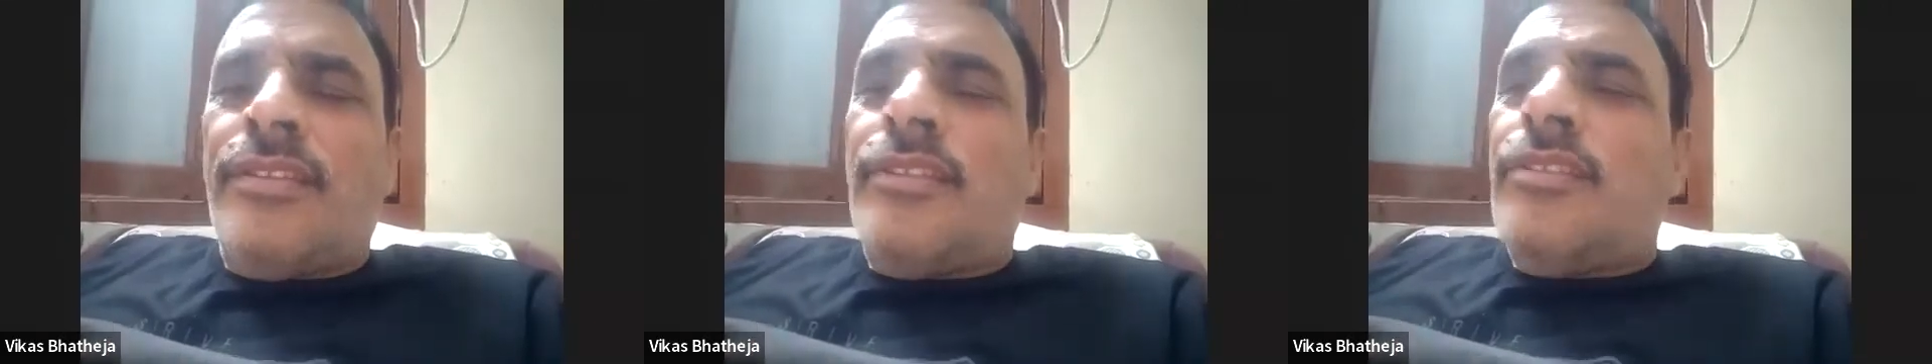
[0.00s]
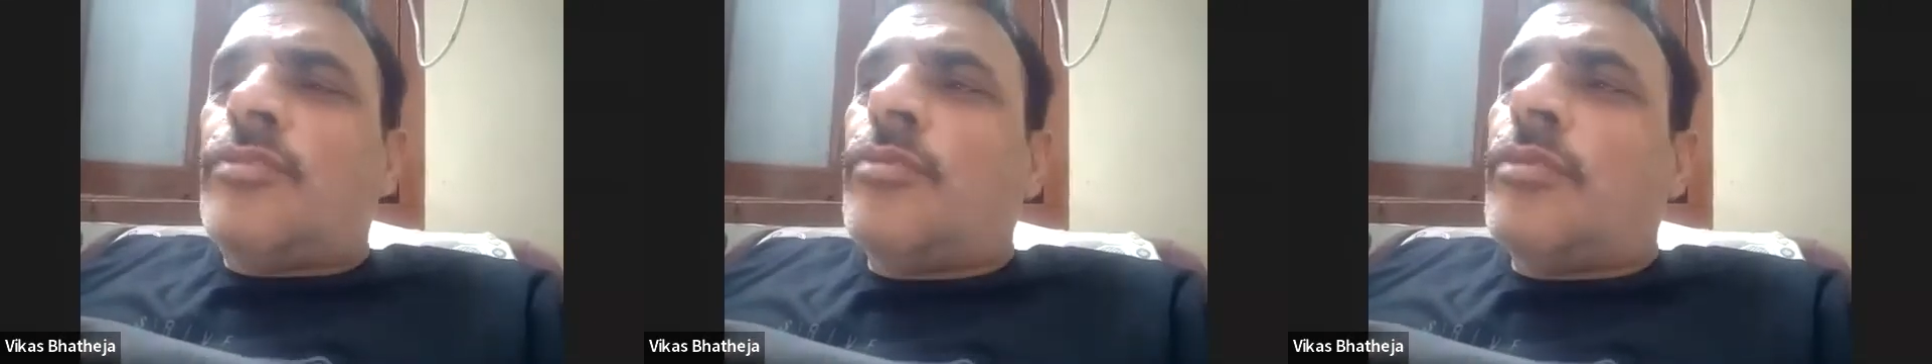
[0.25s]

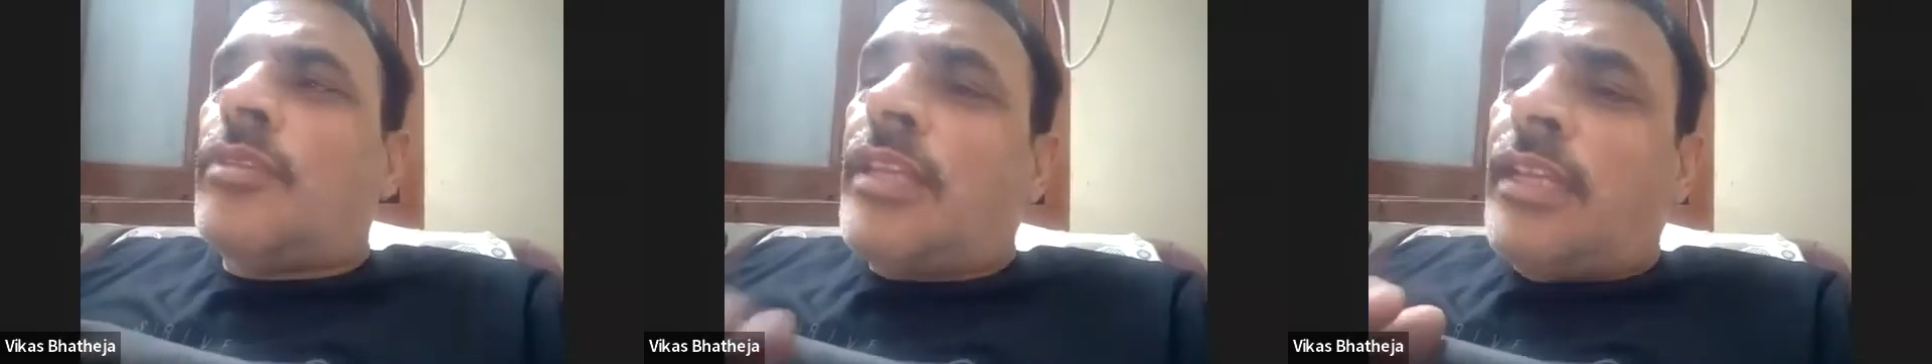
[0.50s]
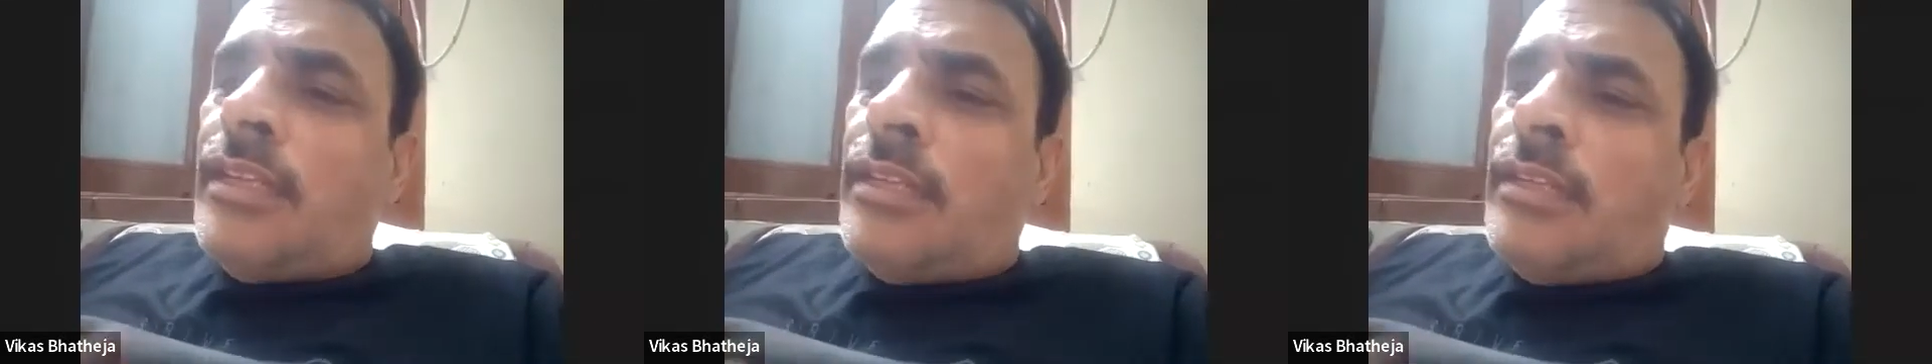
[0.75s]
So
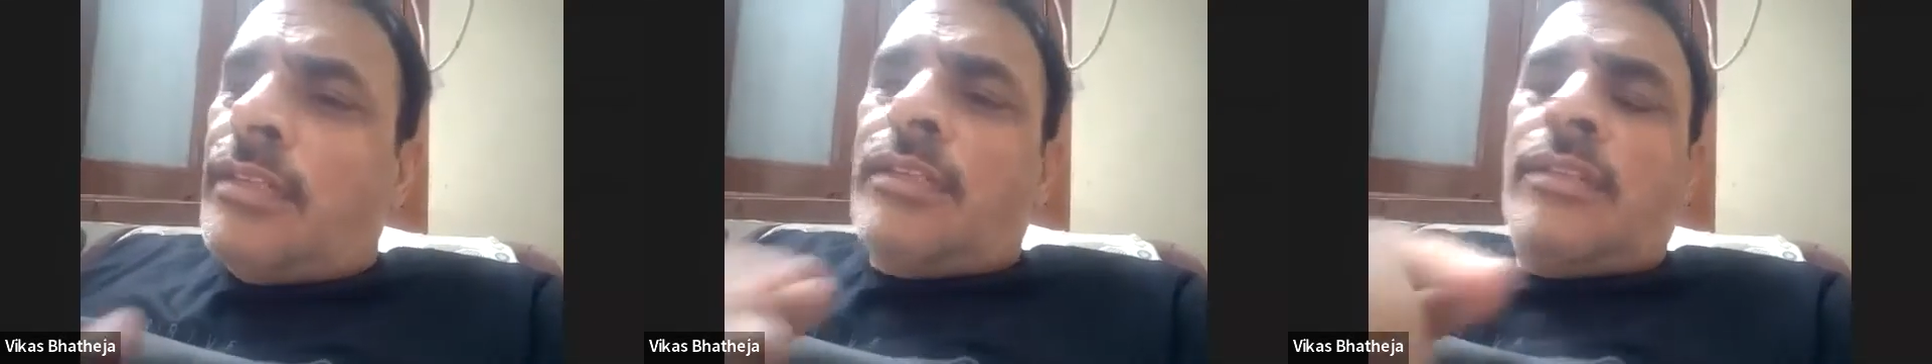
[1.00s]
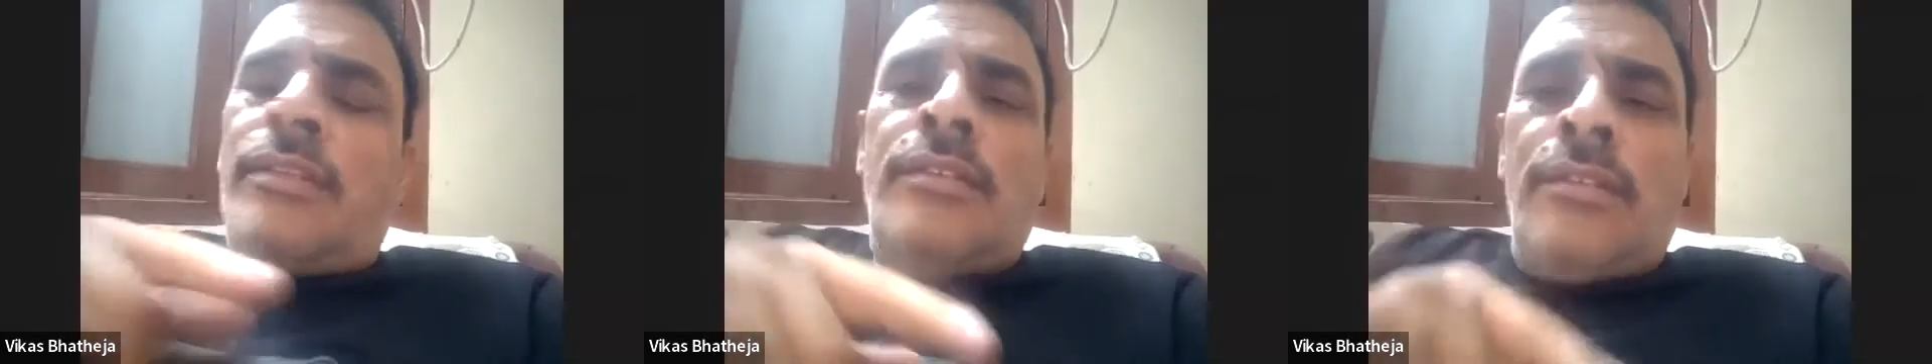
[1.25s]
then
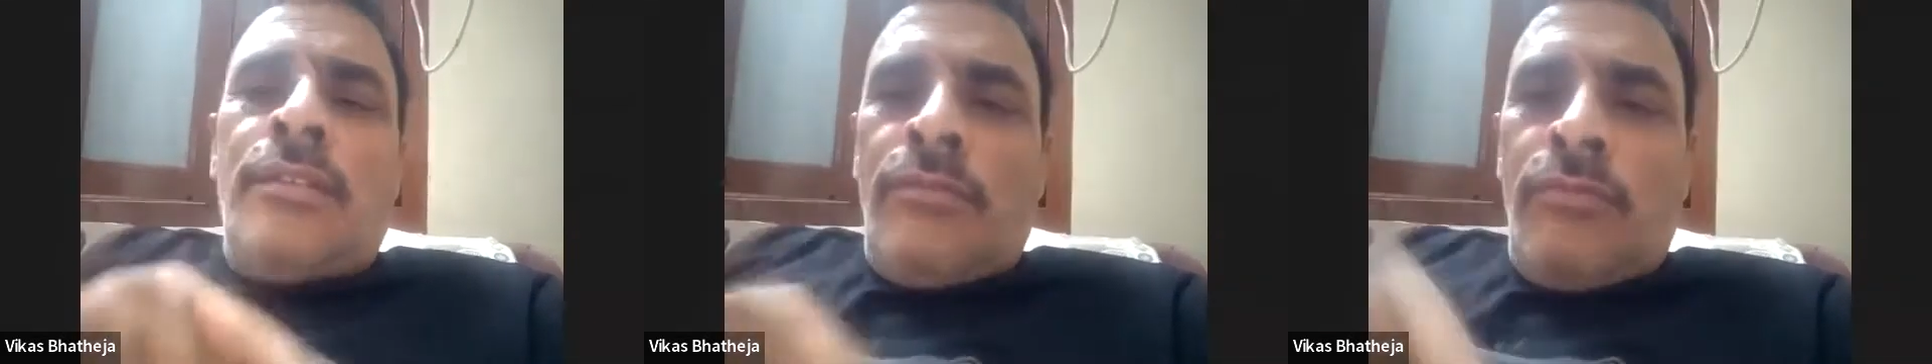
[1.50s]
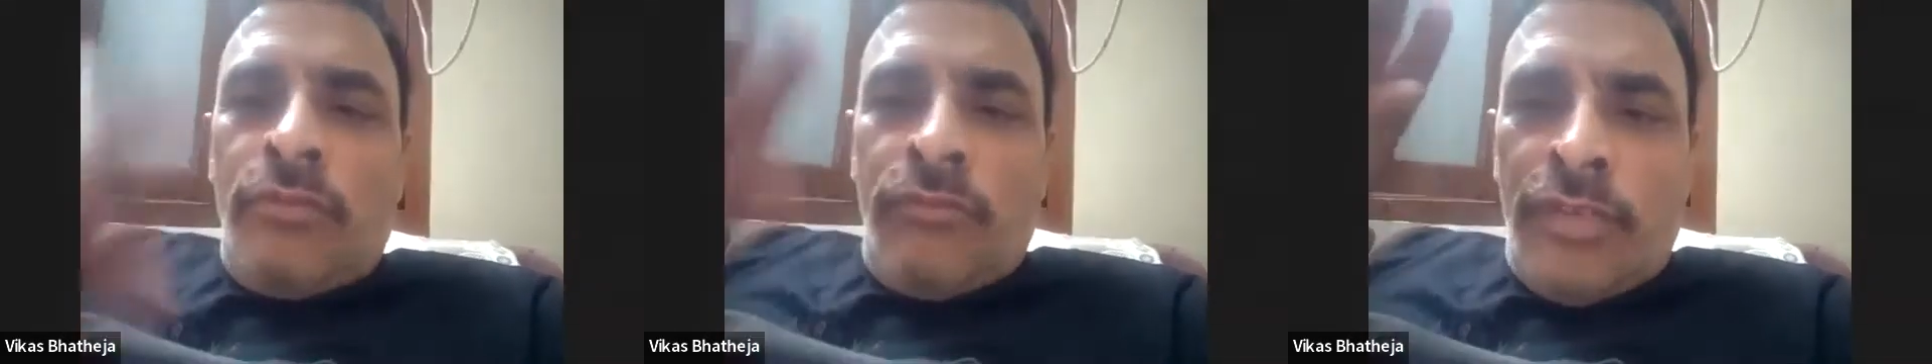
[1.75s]

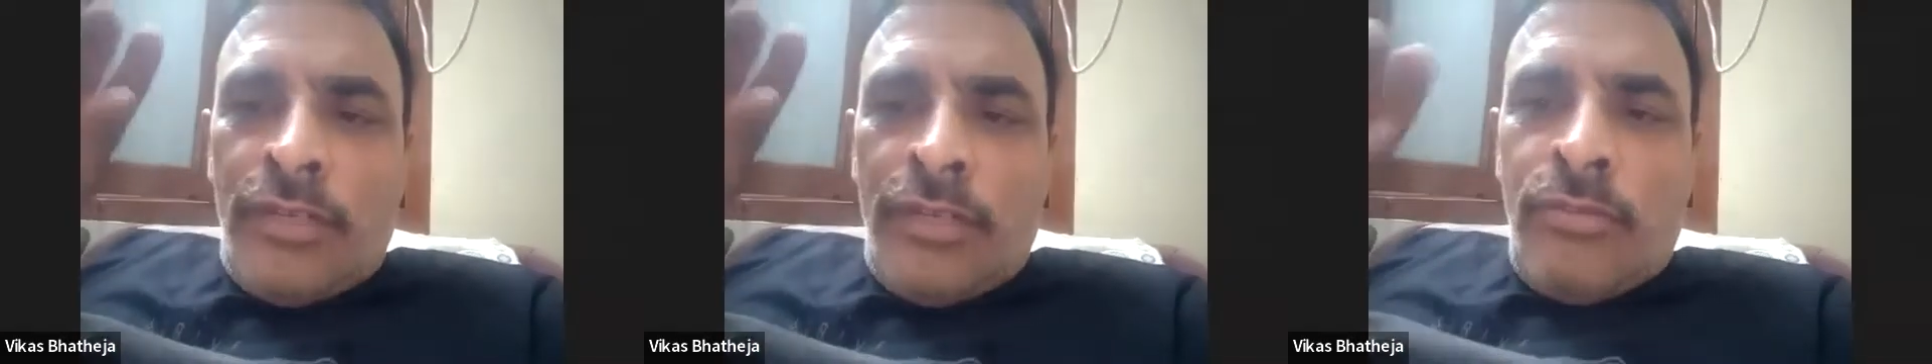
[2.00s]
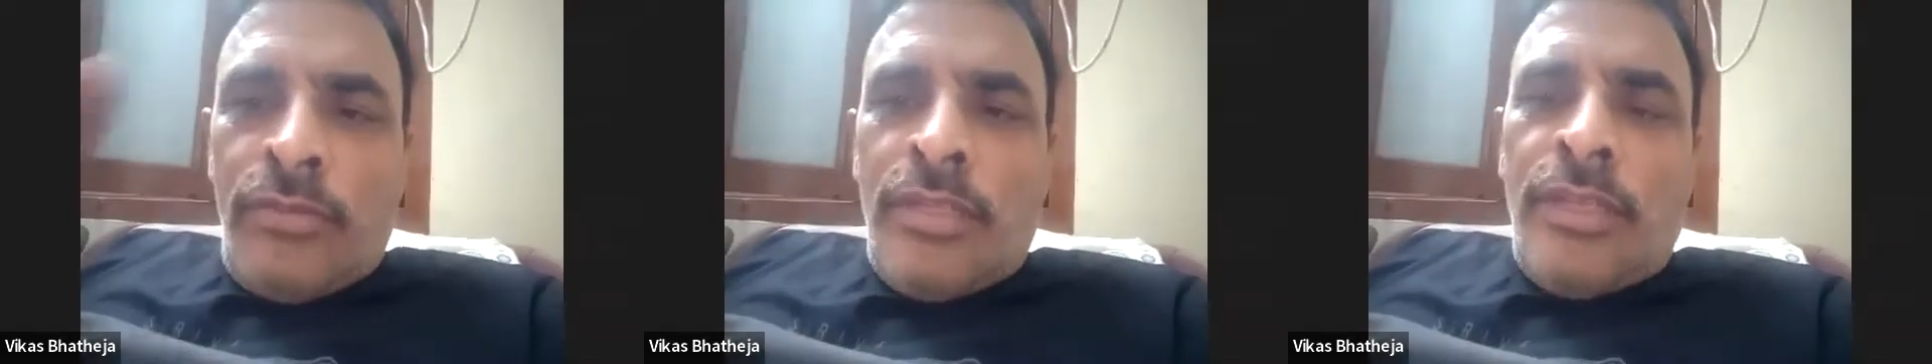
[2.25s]
we work
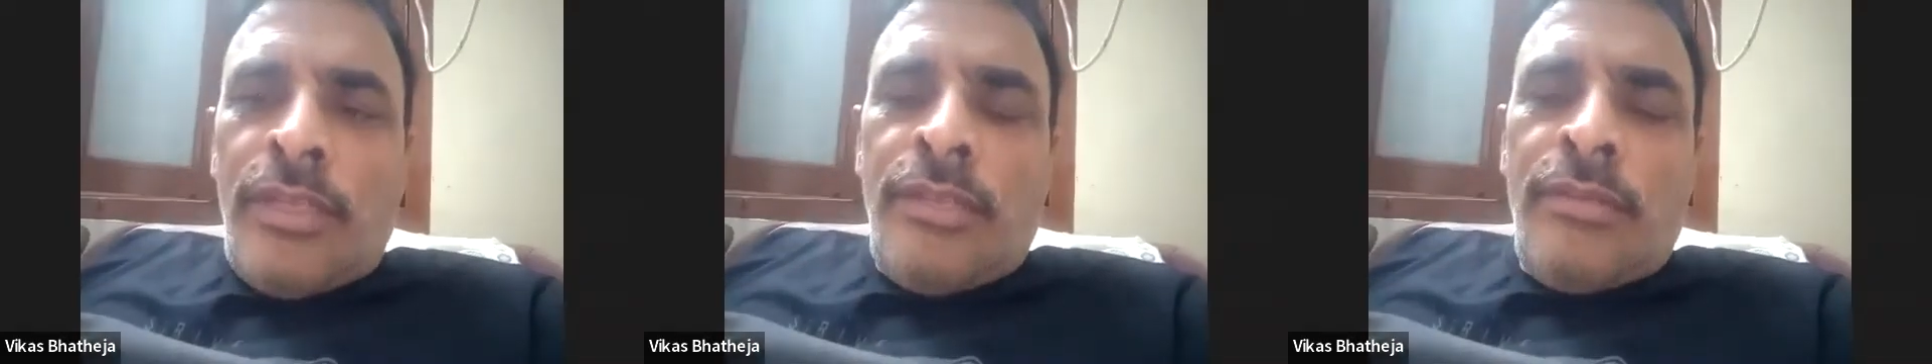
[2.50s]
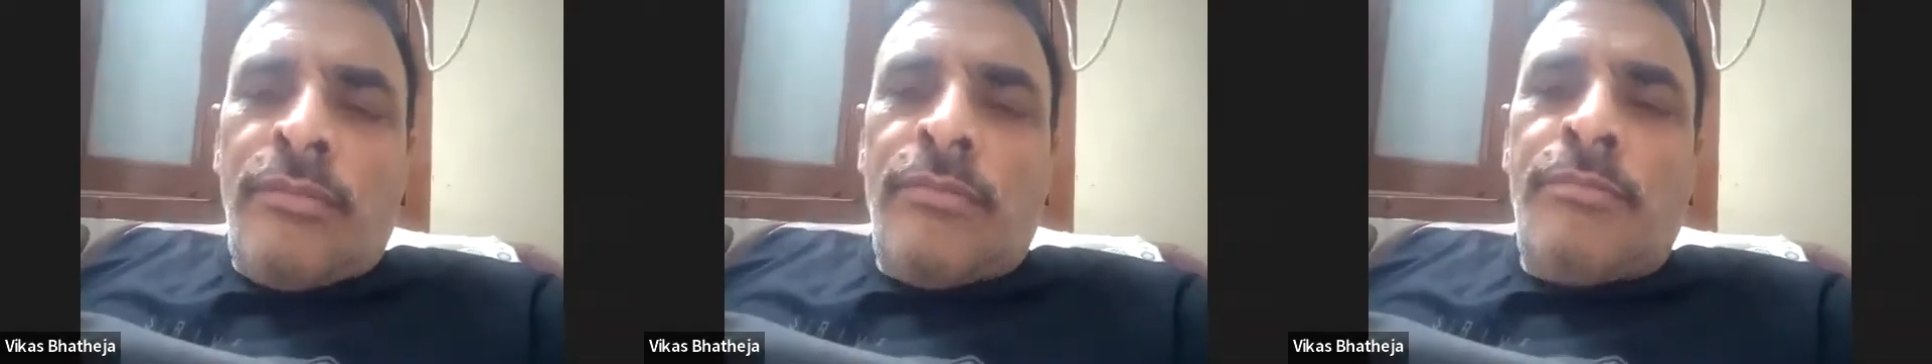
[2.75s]
on
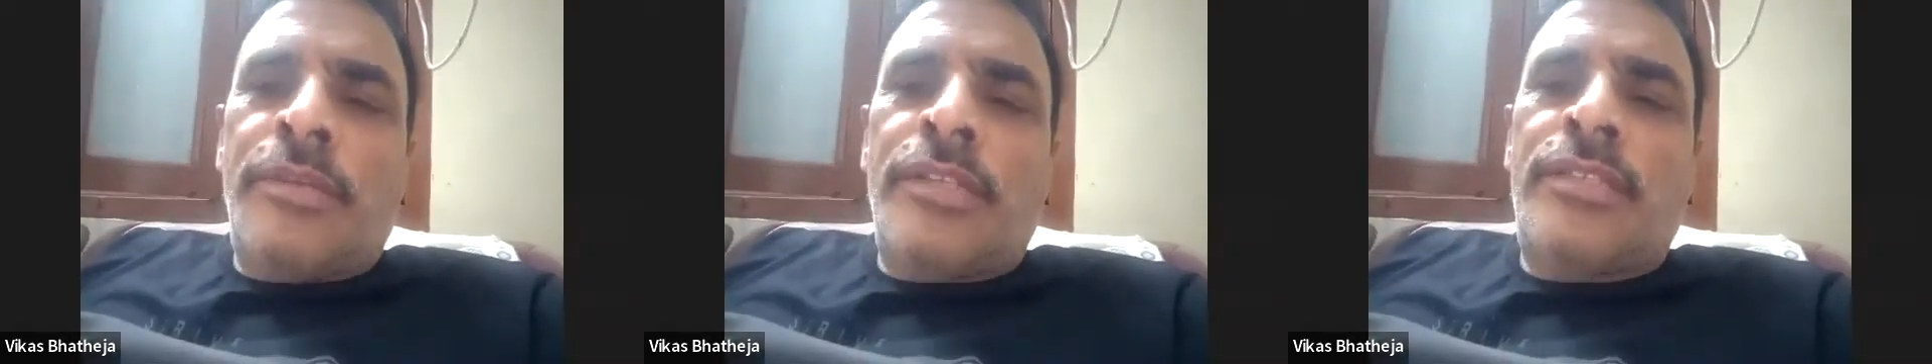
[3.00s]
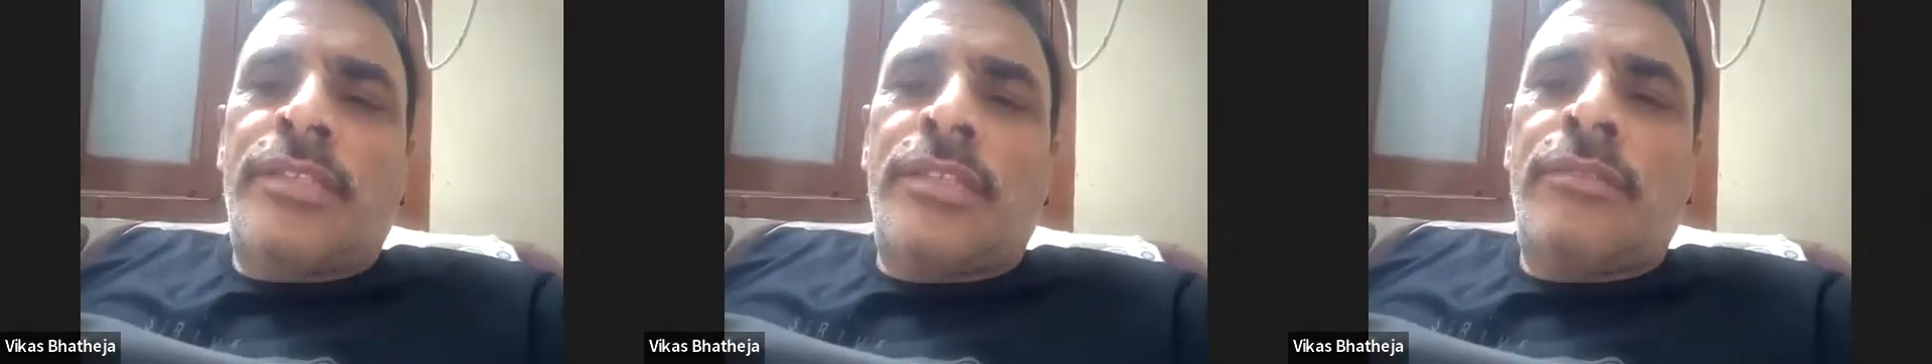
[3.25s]
the
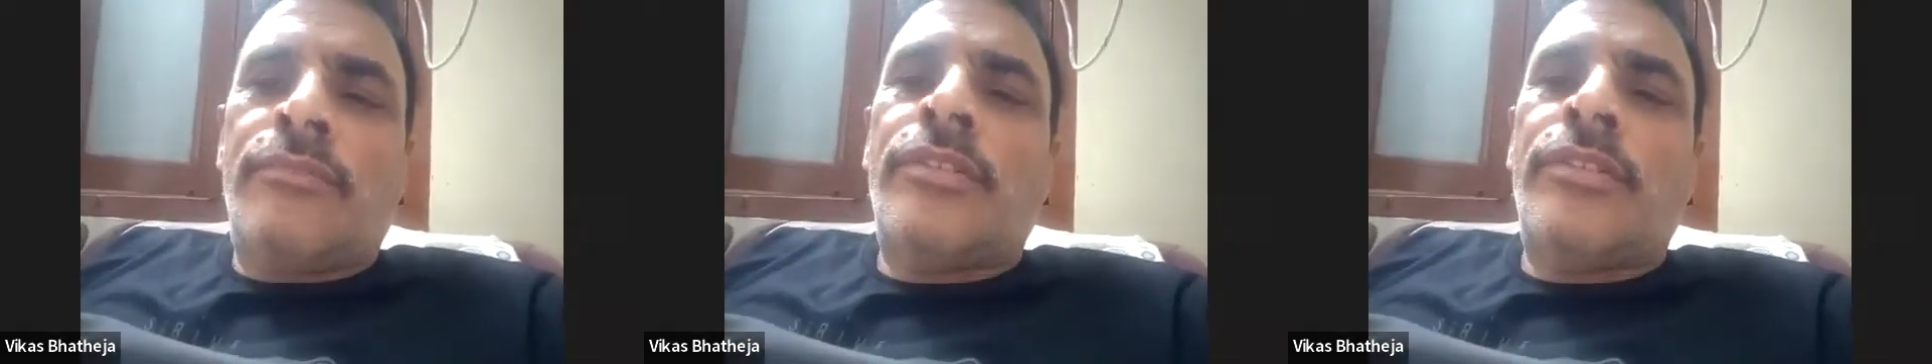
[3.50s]
person.